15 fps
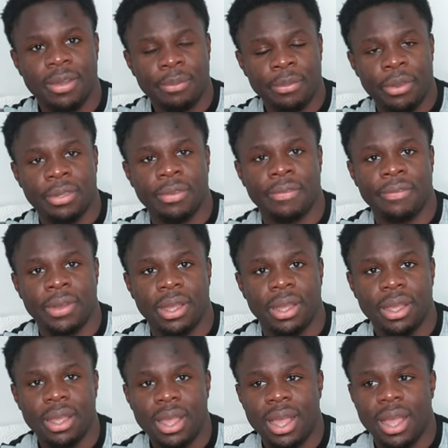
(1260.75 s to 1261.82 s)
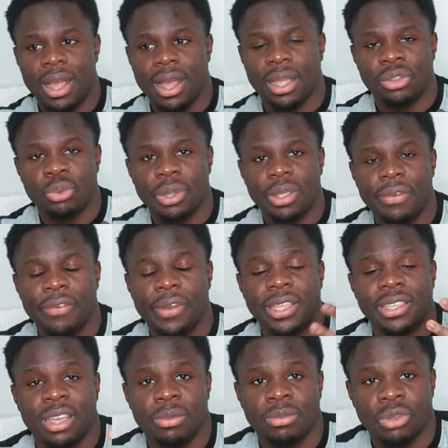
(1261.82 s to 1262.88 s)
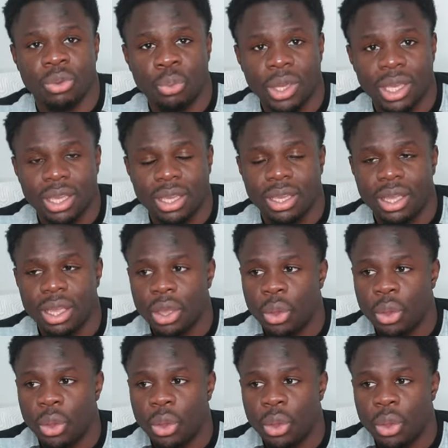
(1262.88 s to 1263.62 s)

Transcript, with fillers: burning fat. And doing it three times a week